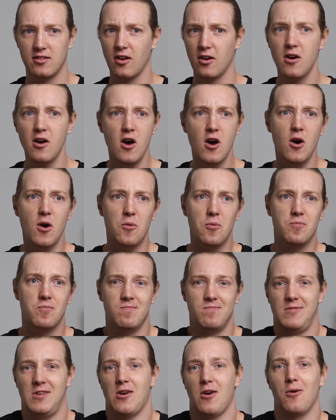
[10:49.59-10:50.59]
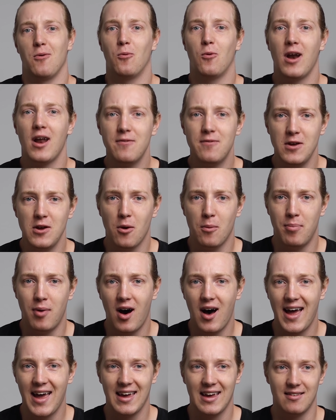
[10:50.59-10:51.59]
So, you know, whatever you're
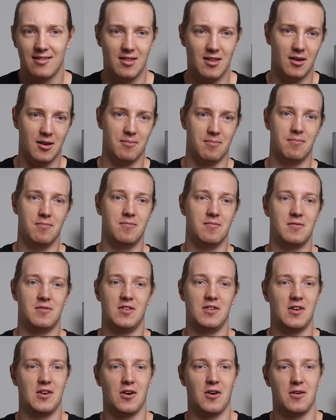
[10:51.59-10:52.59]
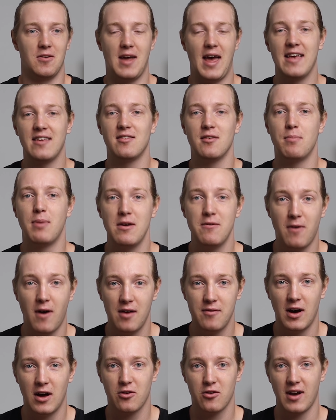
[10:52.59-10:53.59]
buying the, you know, S and P
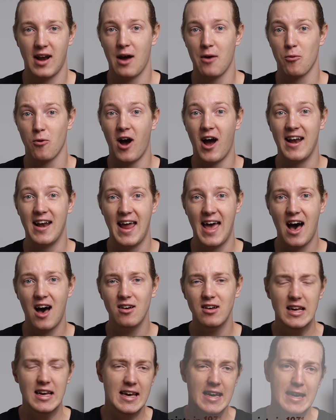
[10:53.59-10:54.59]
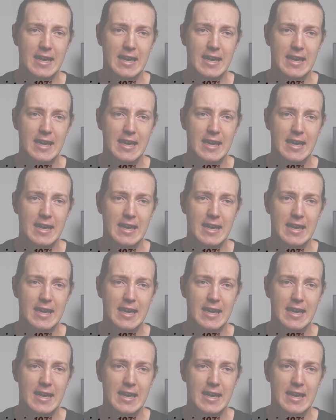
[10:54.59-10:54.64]
five hundred at right now,